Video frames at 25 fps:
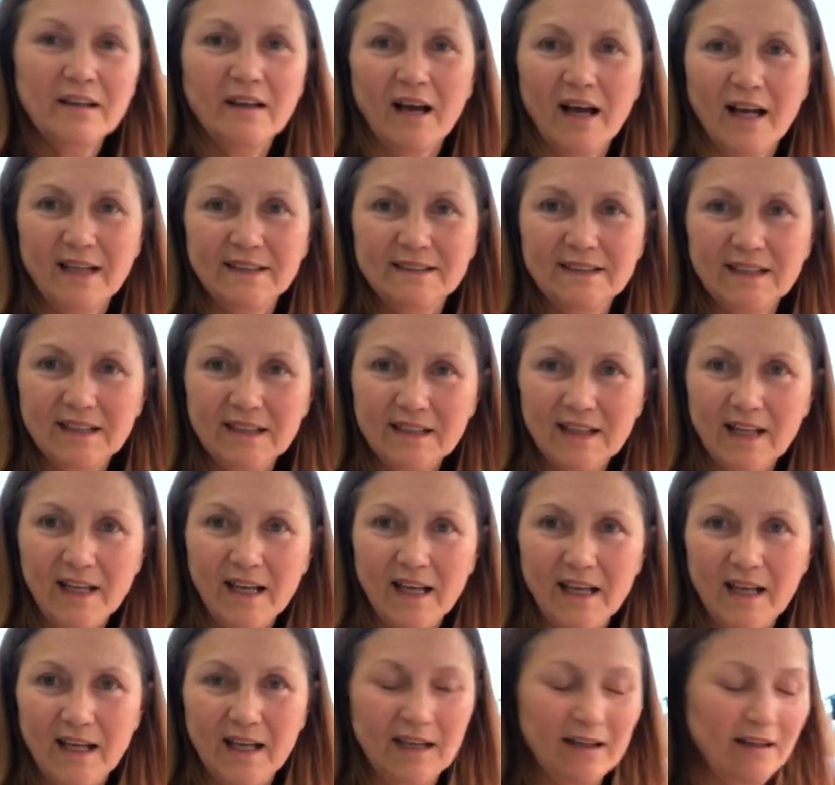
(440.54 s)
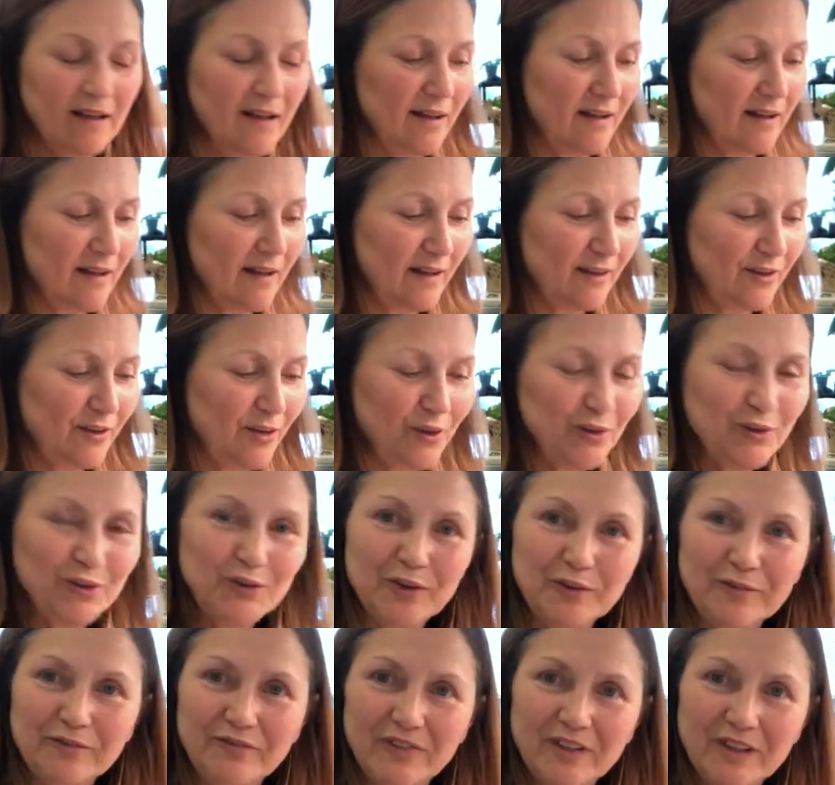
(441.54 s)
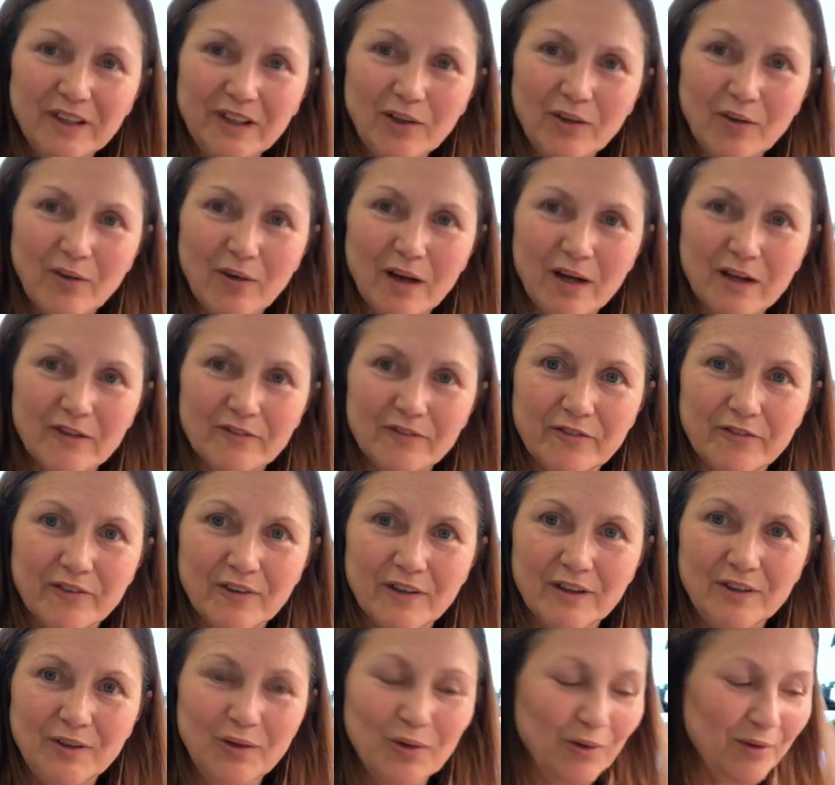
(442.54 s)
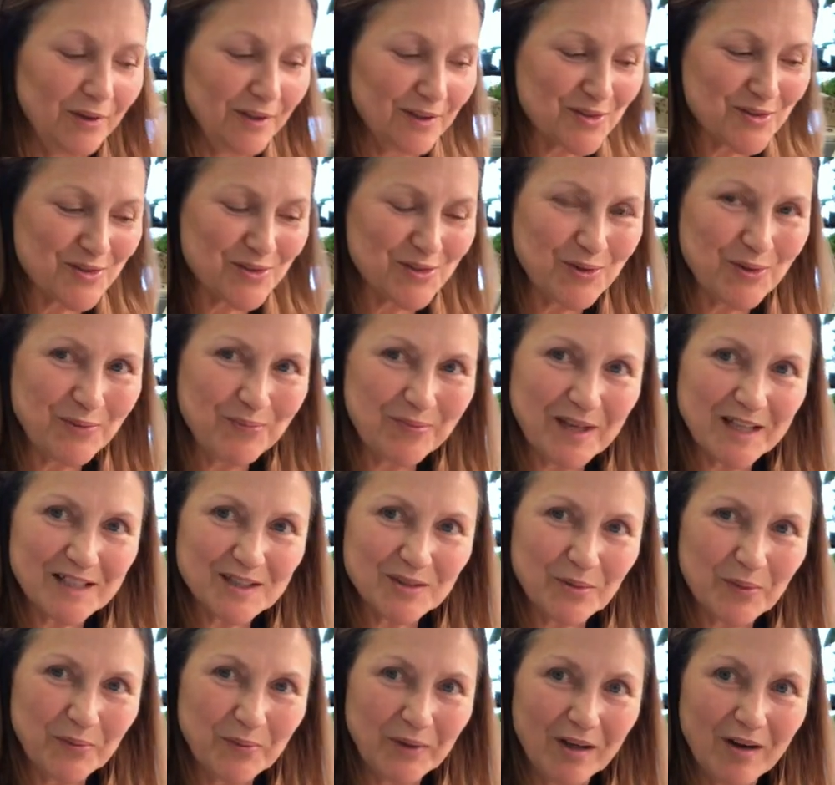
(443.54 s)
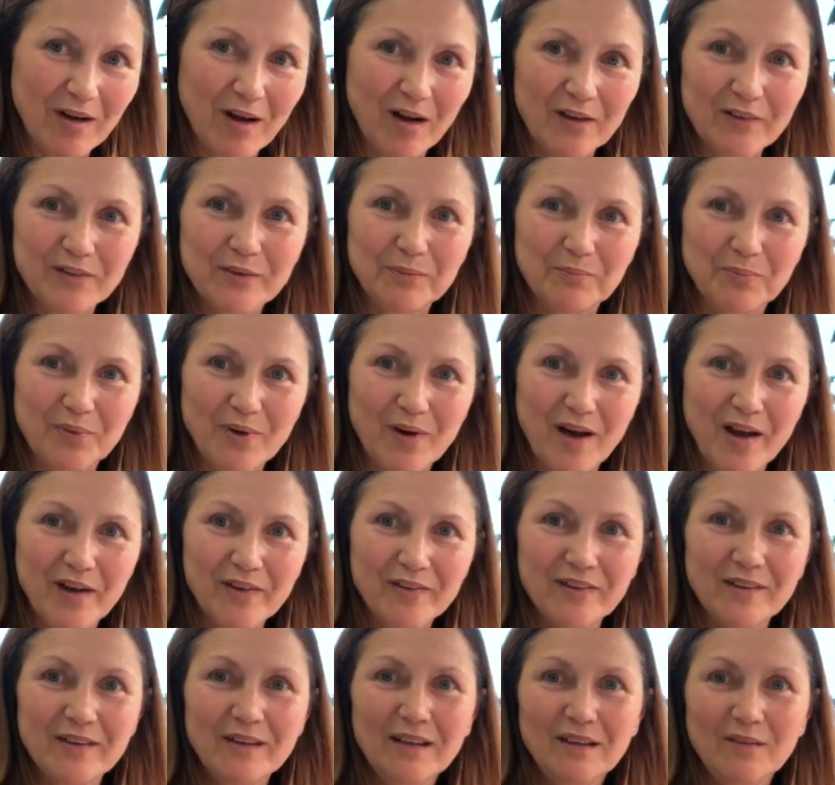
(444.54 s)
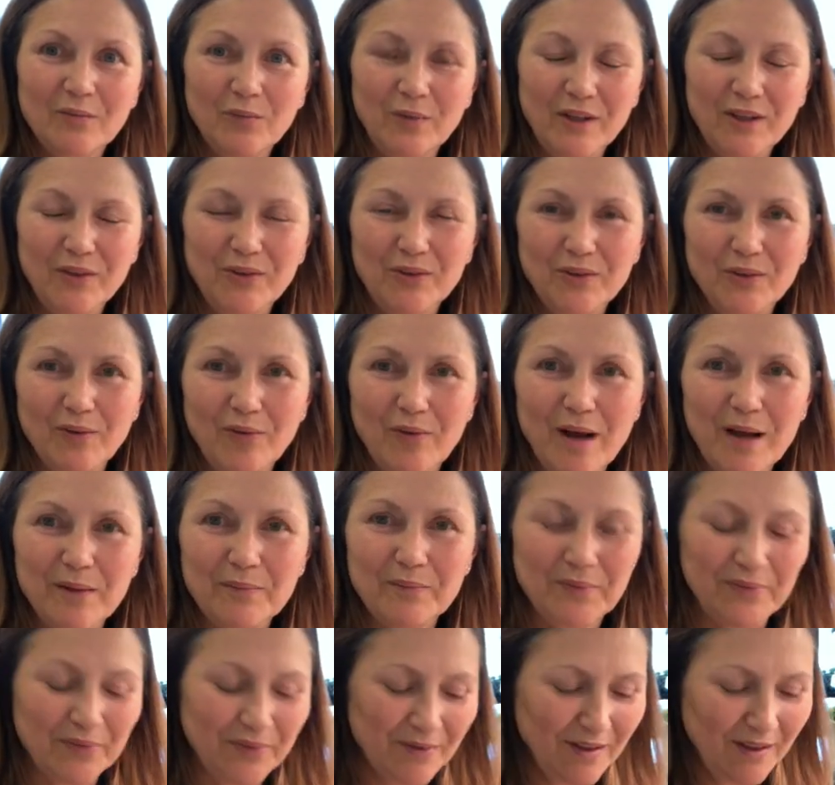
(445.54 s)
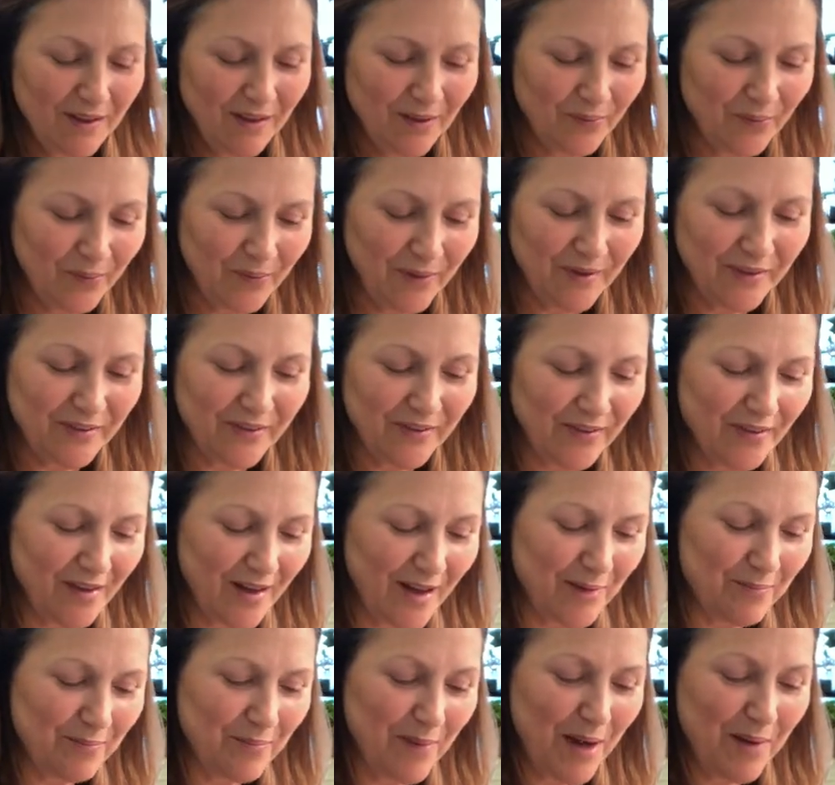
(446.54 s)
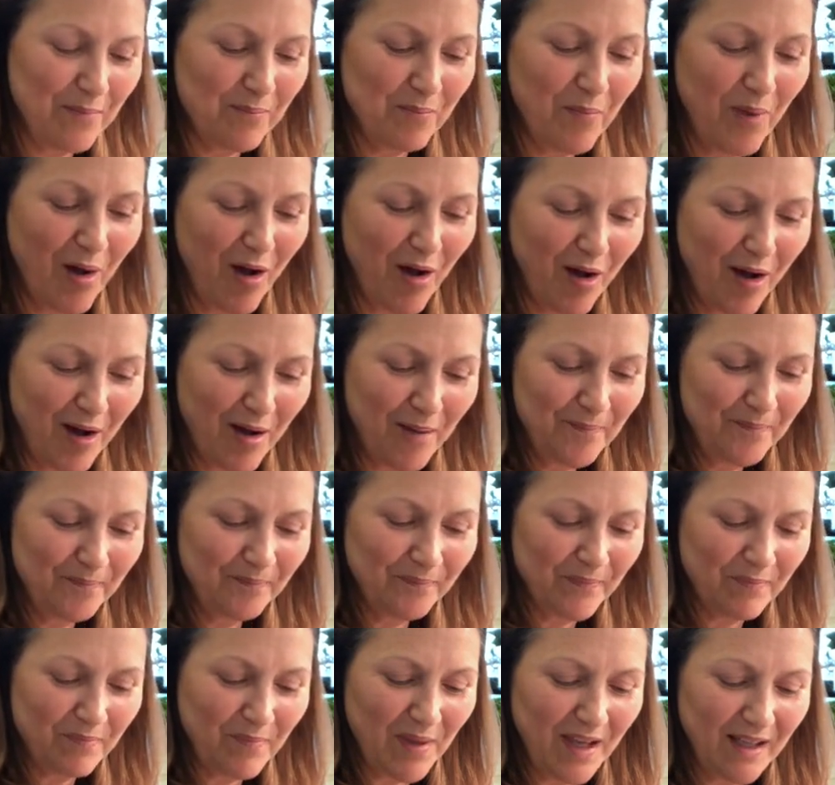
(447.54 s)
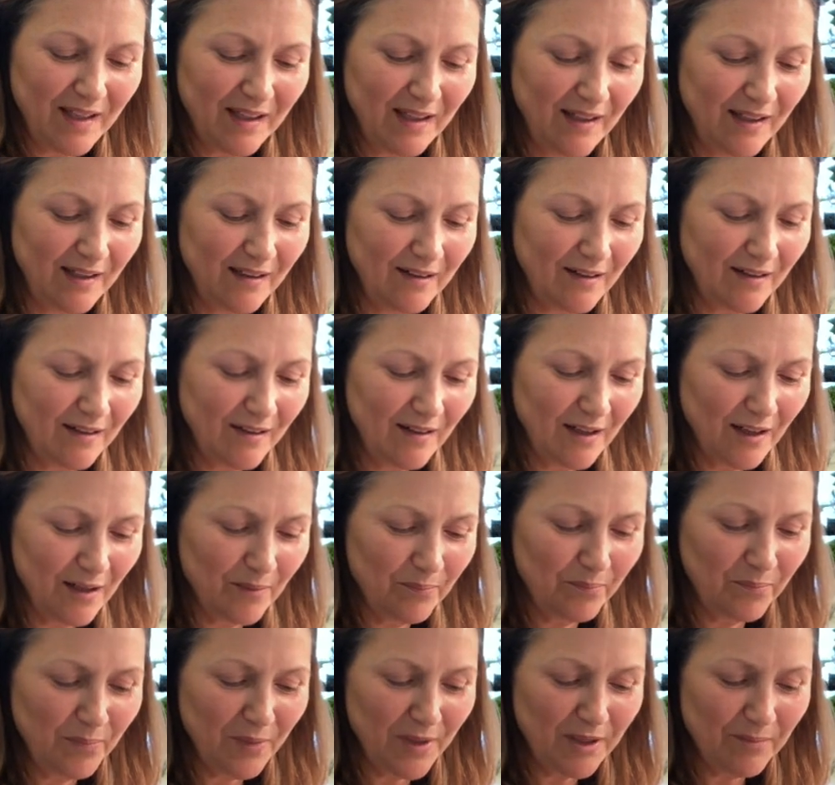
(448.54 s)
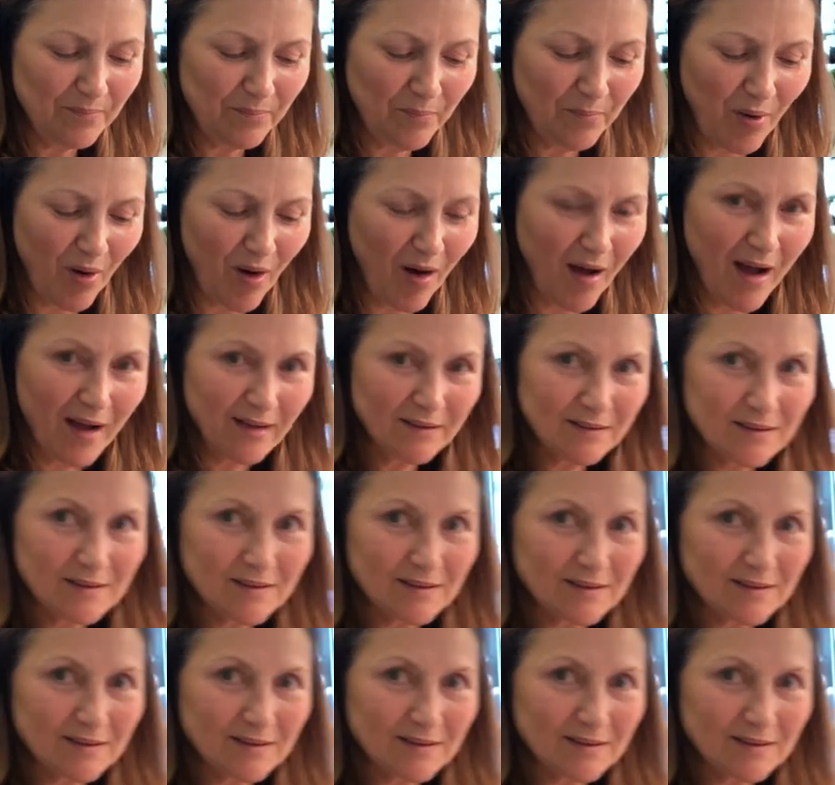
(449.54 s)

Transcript: I did a YouTube video of Nona's soup. That's what we call the broth. We grew up with my mom baking a big pot,